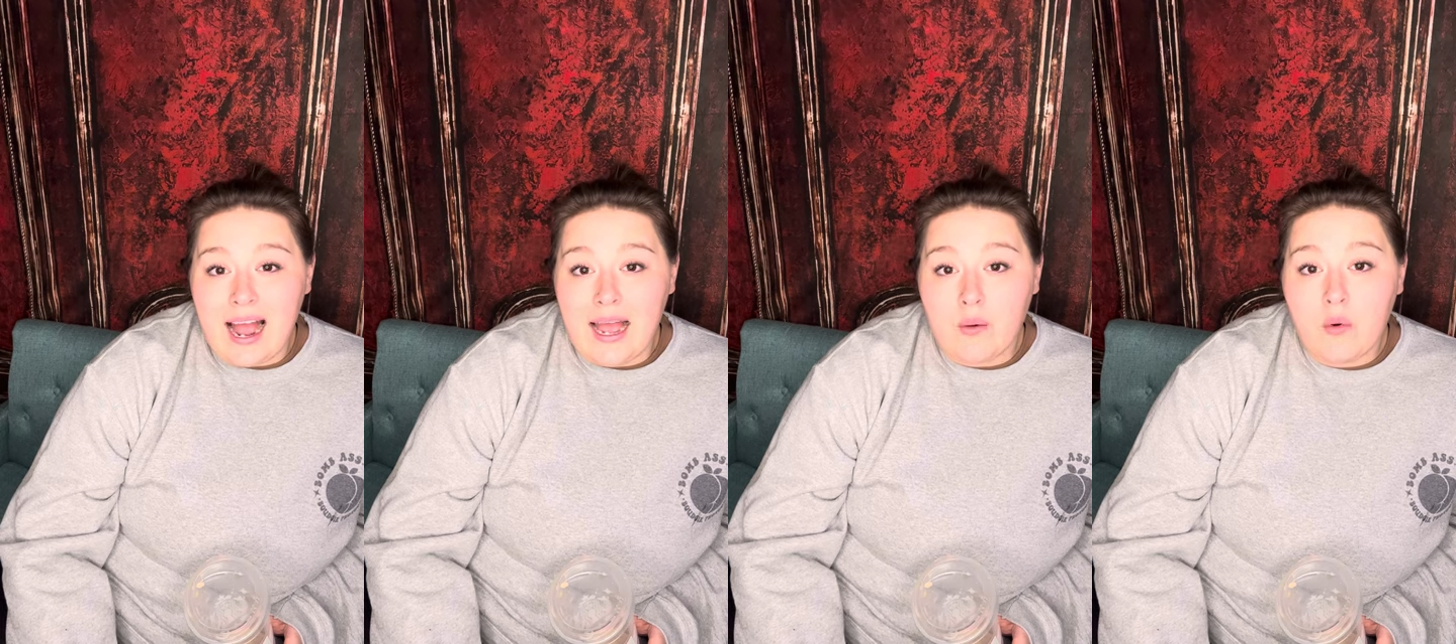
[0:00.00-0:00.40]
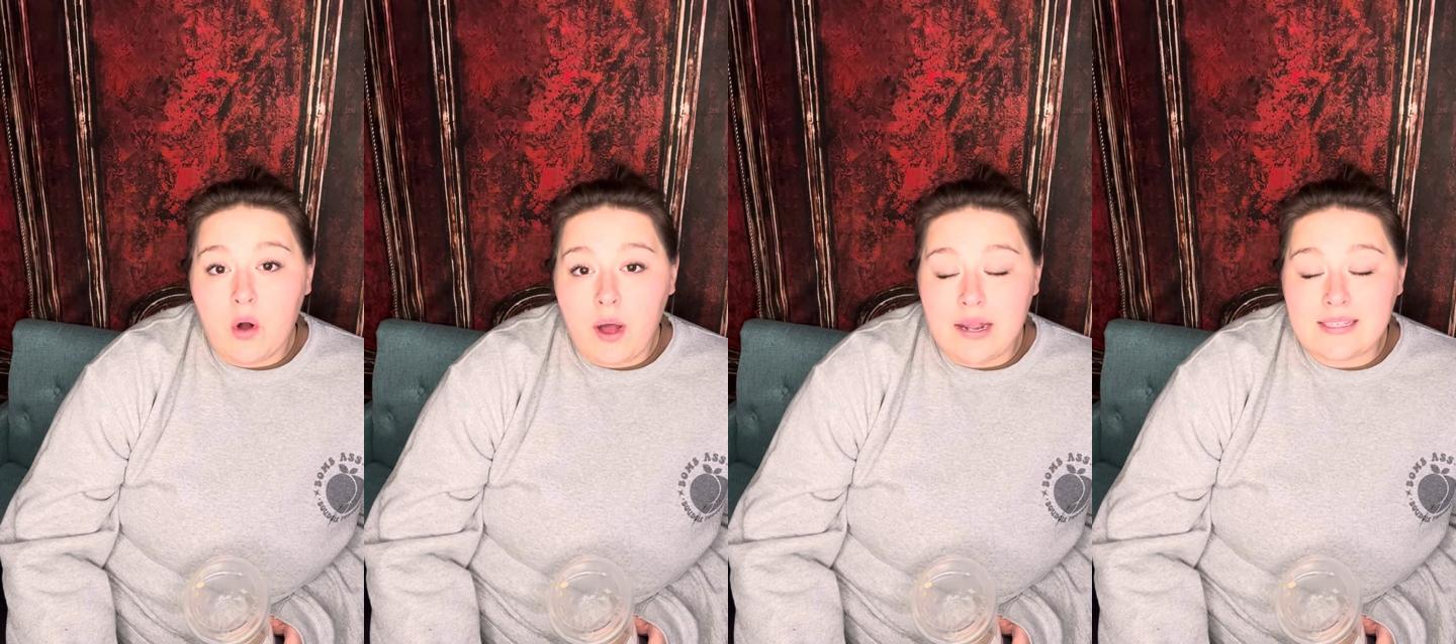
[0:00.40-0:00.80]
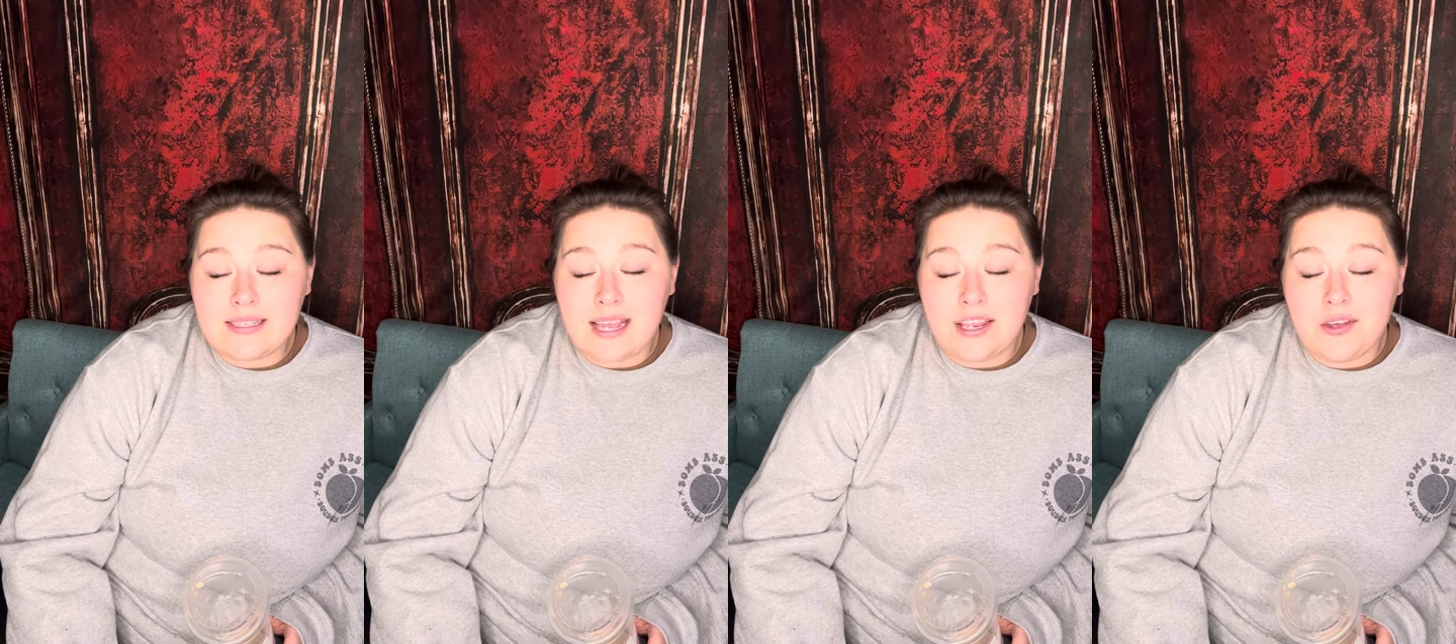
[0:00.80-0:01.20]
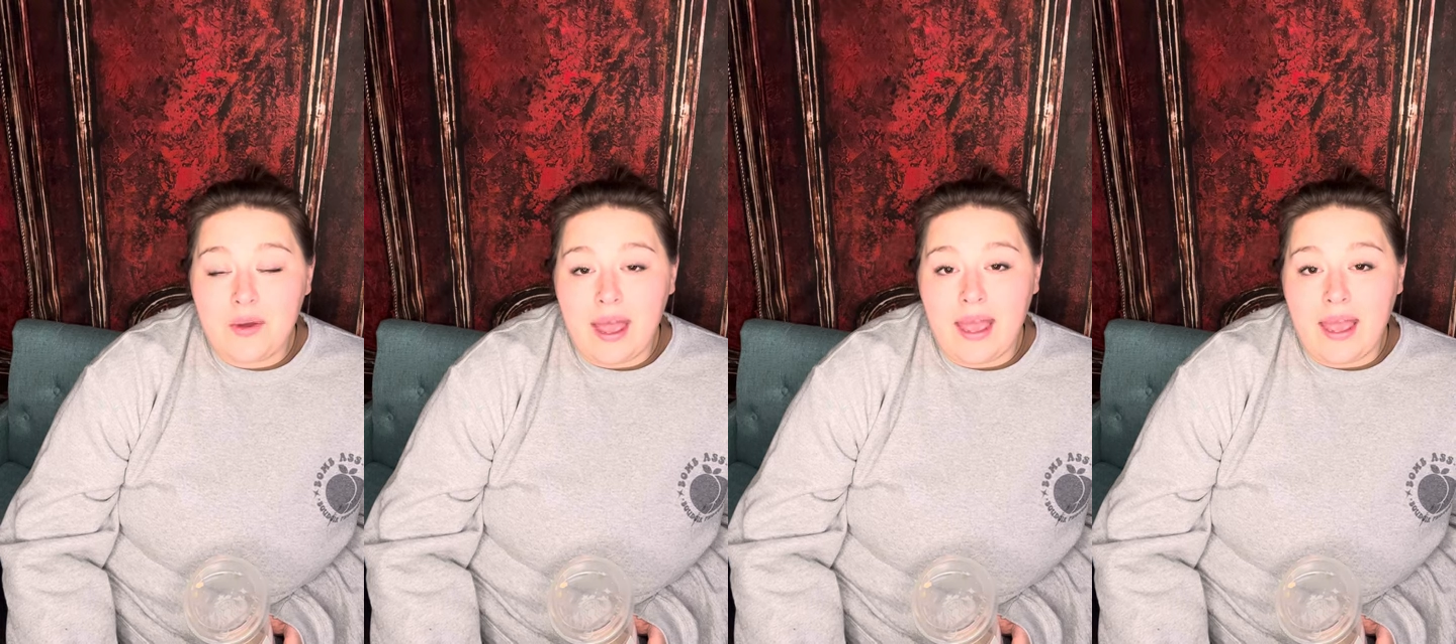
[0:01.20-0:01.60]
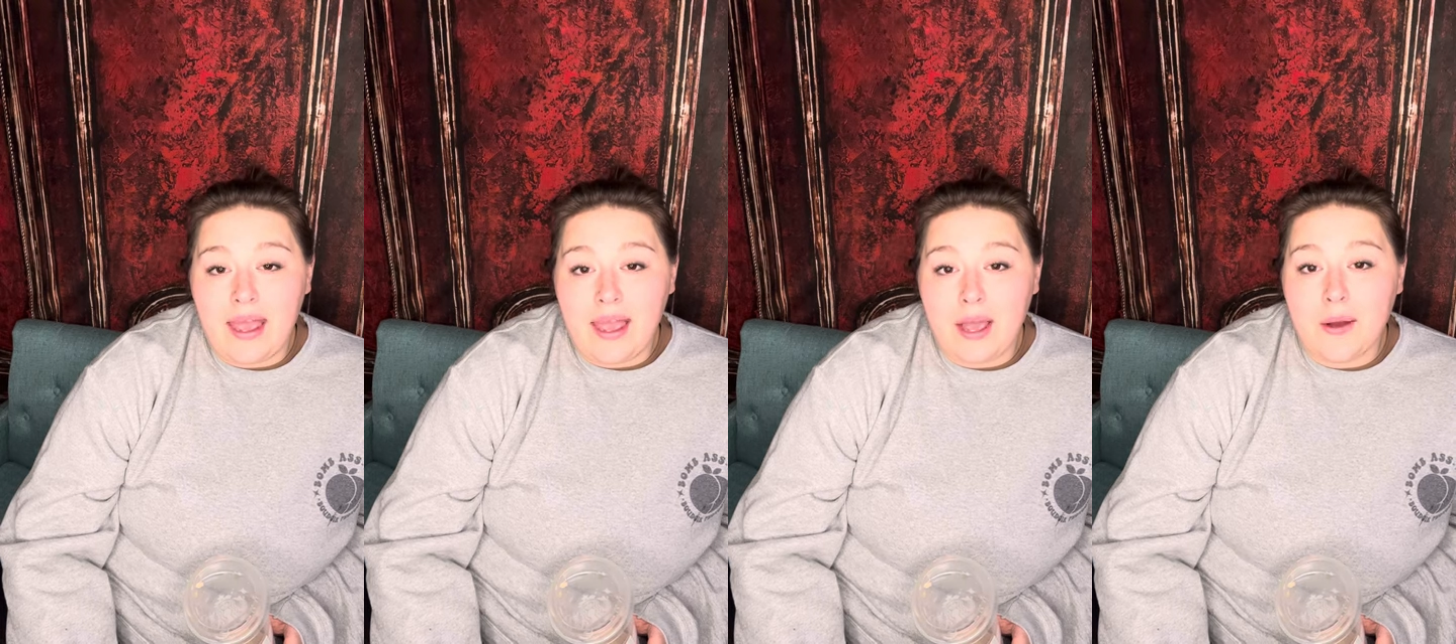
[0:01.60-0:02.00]
I will go ahead and send you
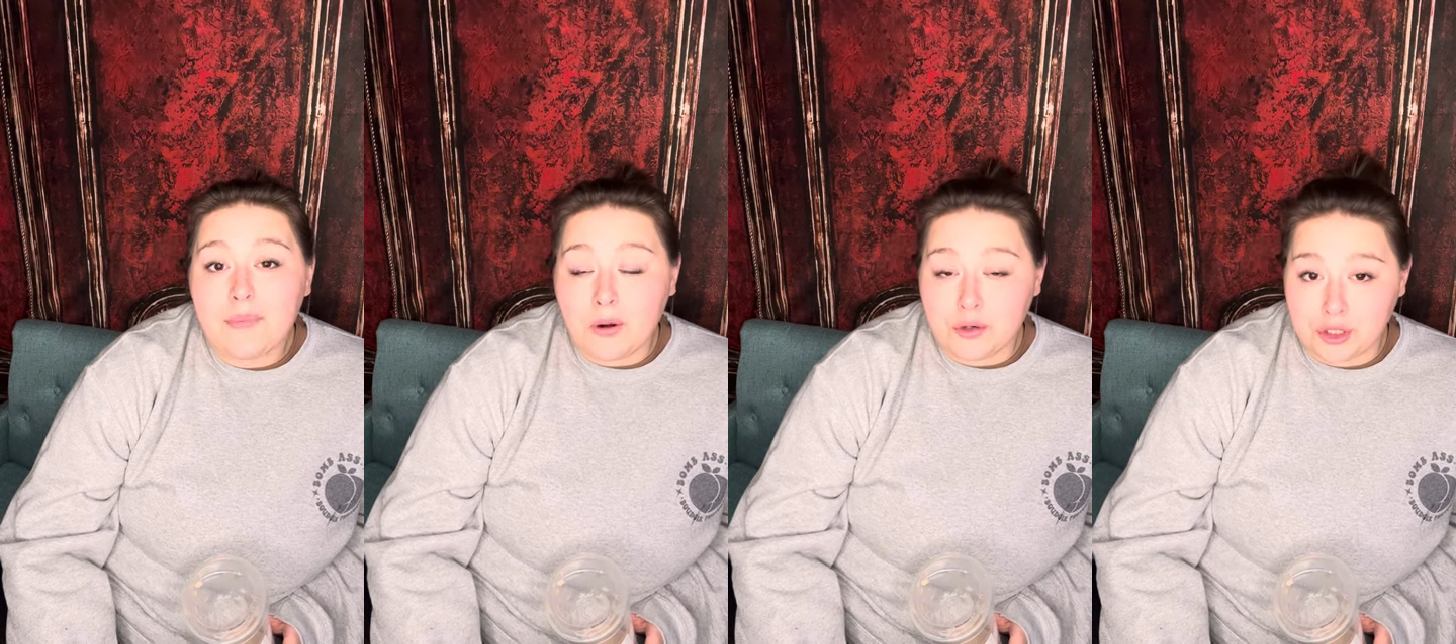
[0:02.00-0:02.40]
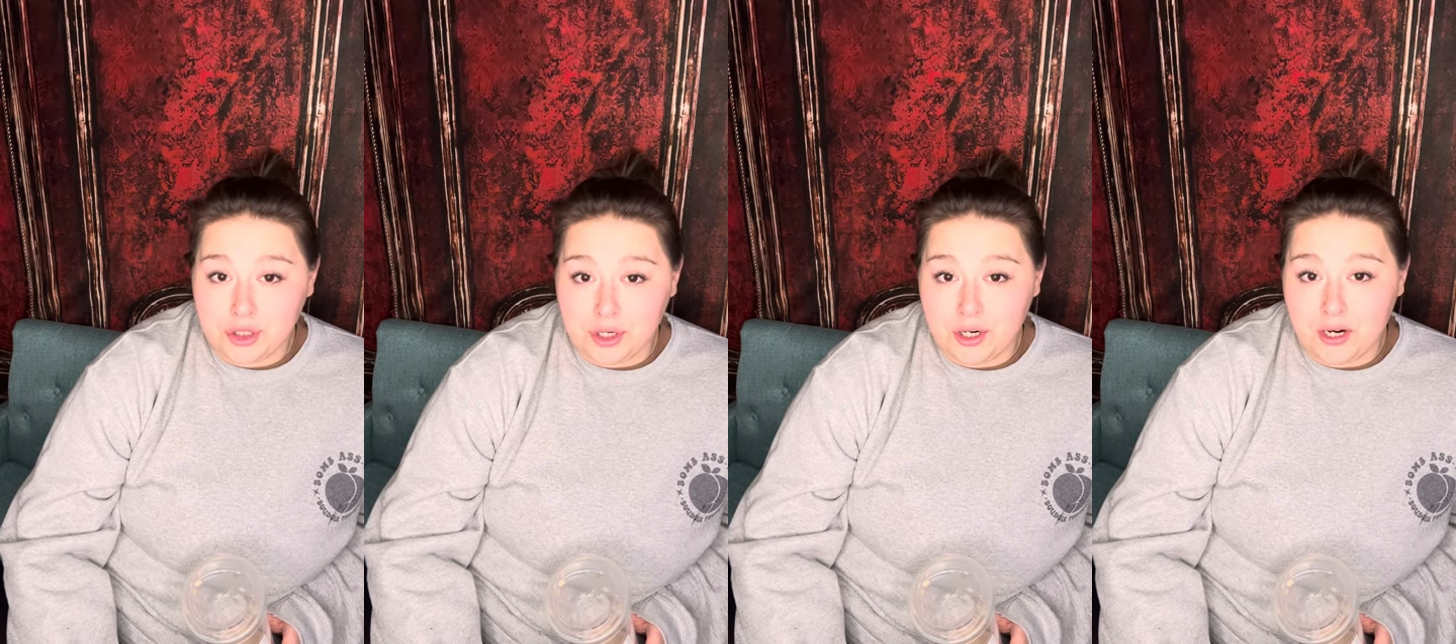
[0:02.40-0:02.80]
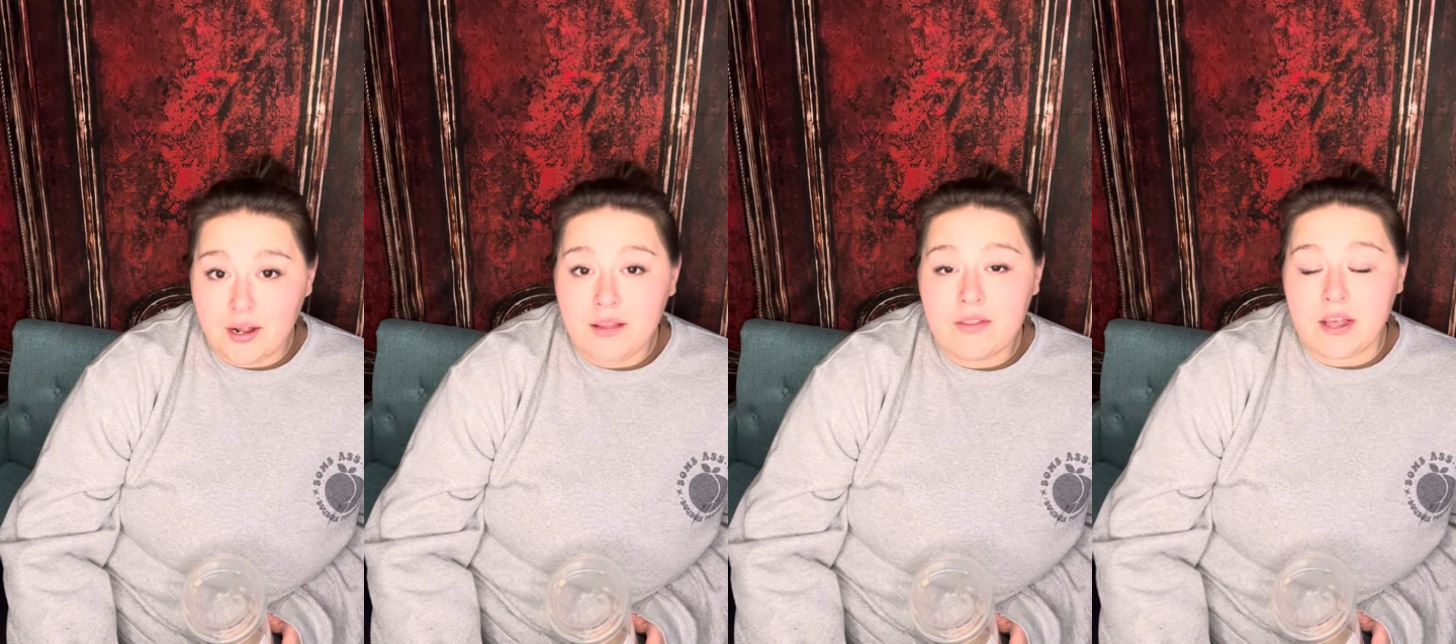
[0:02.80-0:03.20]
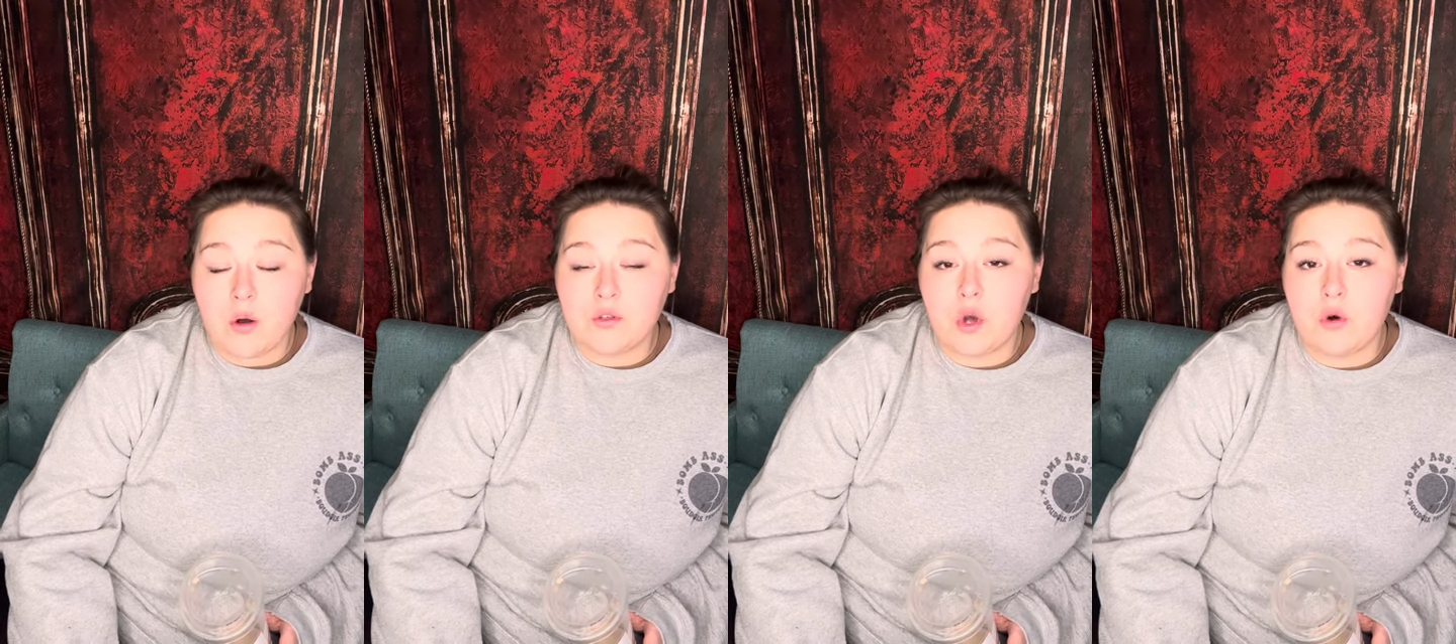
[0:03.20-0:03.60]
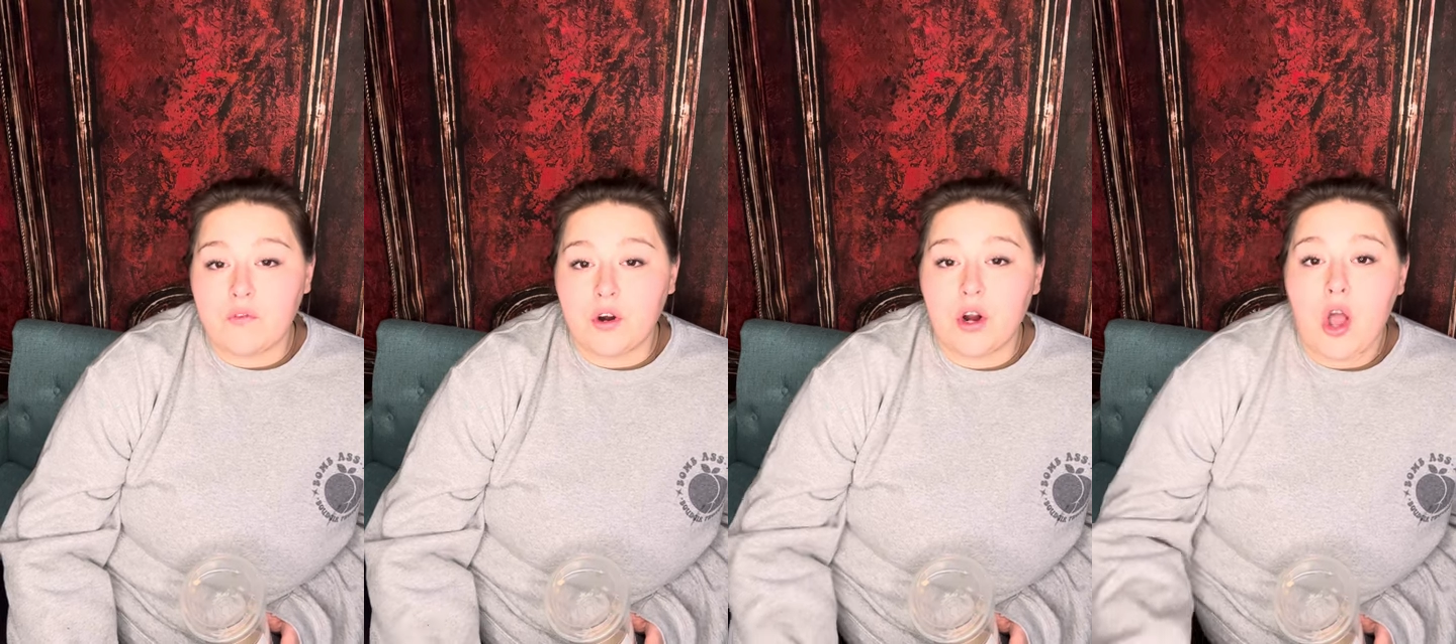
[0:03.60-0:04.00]
a brochure that goes
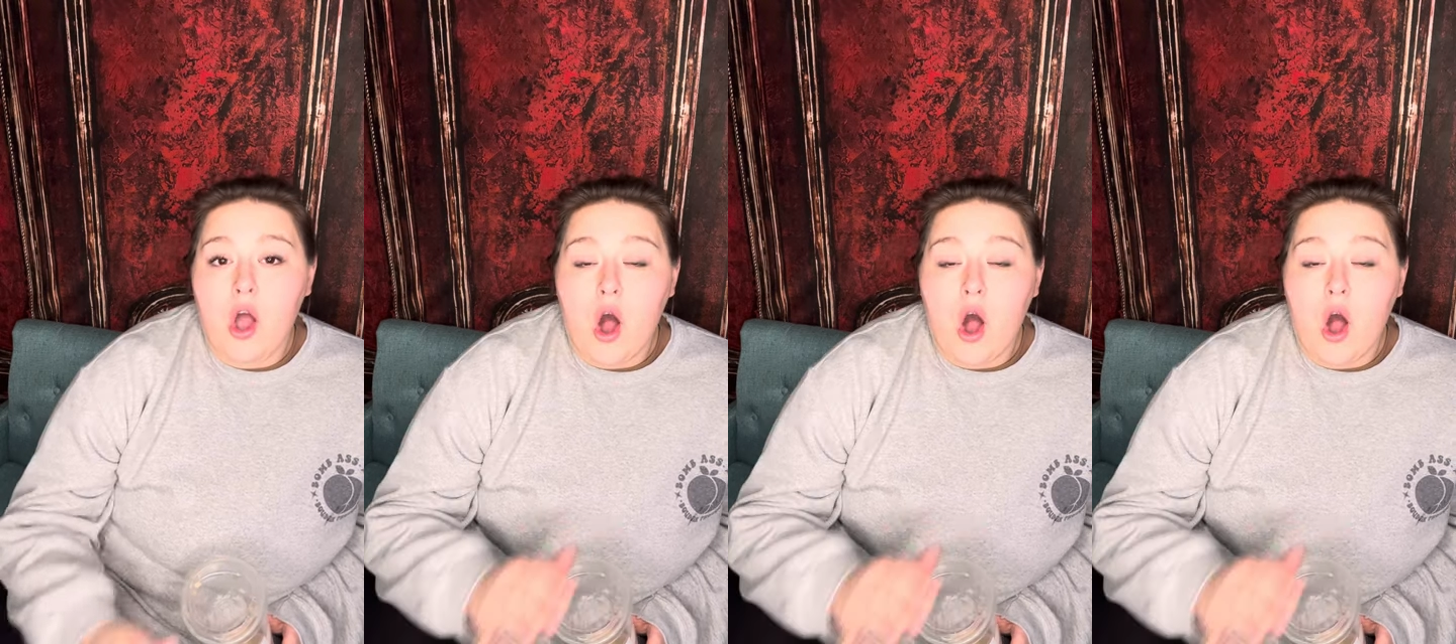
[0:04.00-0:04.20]
over